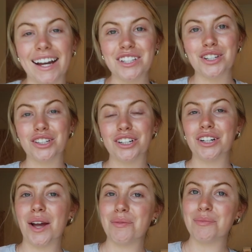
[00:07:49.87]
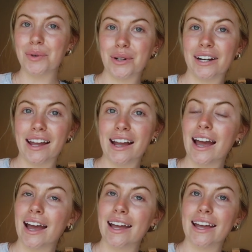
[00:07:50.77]
guys, good morning.
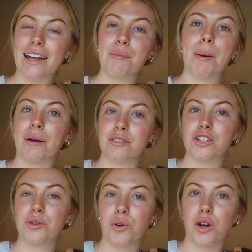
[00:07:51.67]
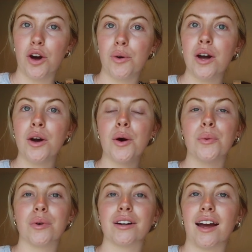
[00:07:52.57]
I am about to go
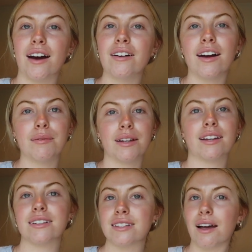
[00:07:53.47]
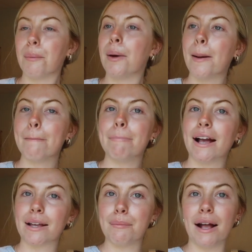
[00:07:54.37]
workout. I'm hitting some
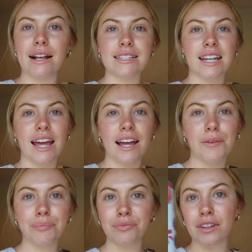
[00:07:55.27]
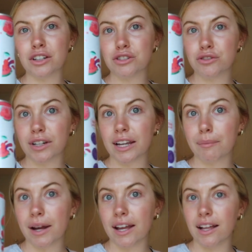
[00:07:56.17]
back and buys today, drinking
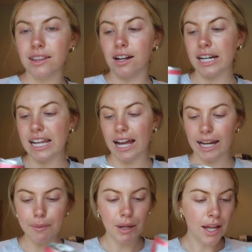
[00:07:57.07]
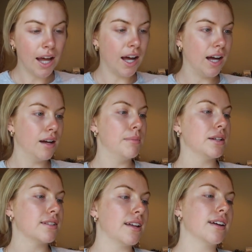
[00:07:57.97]
my Alani. I am
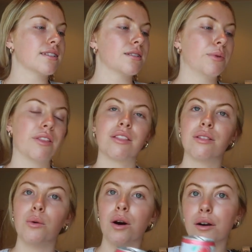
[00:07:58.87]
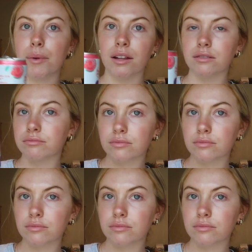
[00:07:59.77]
obsessed with the watermelon